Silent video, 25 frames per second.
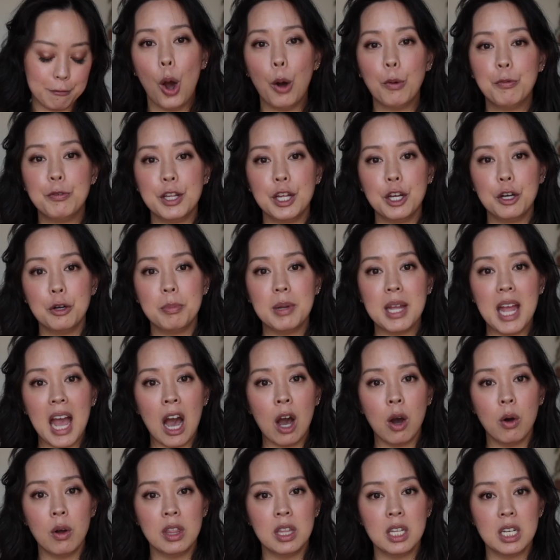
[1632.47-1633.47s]
Hopefully it'll be
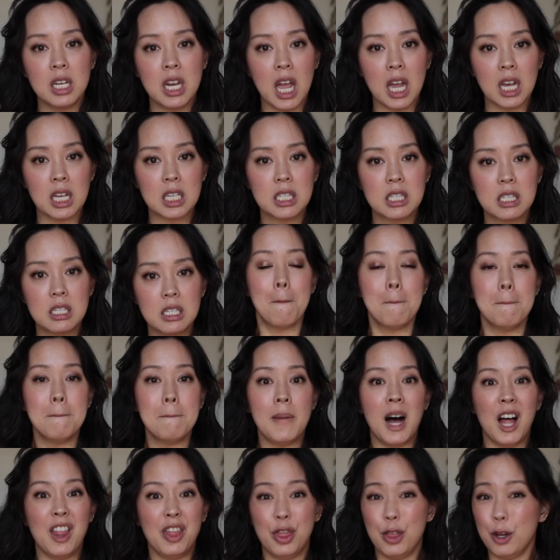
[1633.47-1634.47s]
out in the next
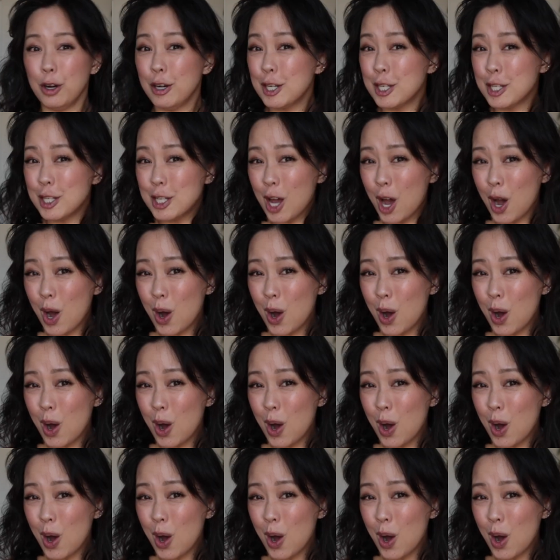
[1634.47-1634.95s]
month or so.